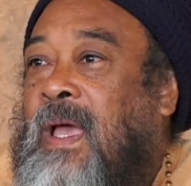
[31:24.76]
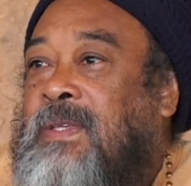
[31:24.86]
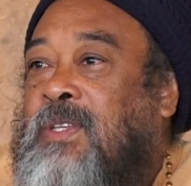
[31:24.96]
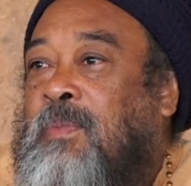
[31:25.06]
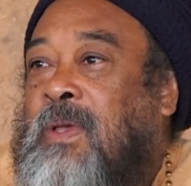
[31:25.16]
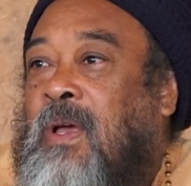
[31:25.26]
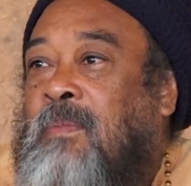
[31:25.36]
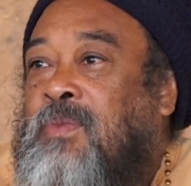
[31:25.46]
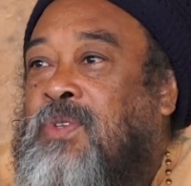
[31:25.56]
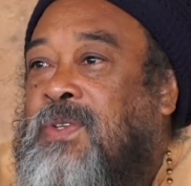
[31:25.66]
As it
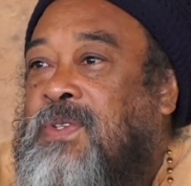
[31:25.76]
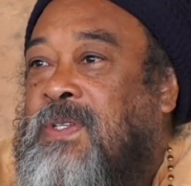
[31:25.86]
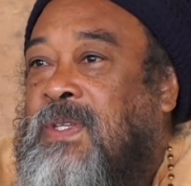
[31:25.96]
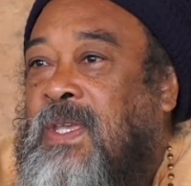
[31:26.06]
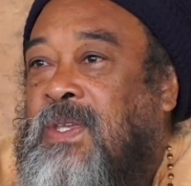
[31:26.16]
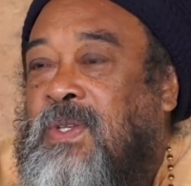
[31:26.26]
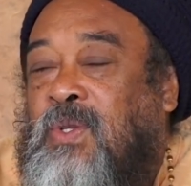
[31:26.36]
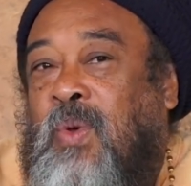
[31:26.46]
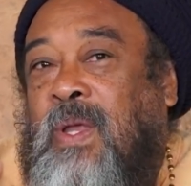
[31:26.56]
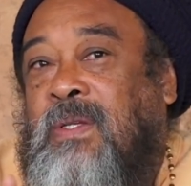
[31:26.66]
becomes just as easy
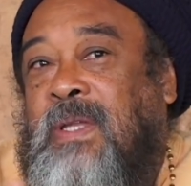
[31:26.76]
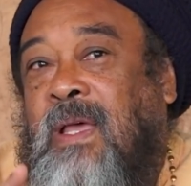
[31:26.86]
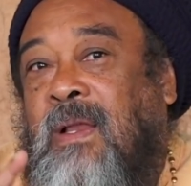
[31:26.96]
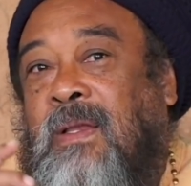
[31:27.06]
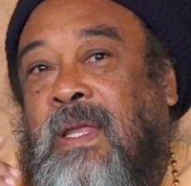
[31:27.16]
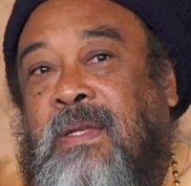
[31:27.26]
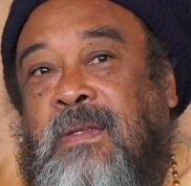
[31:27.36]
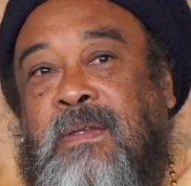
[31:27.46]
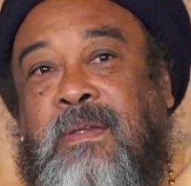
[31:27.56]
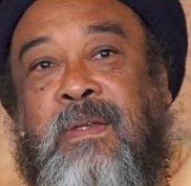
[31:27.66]
to untangle that.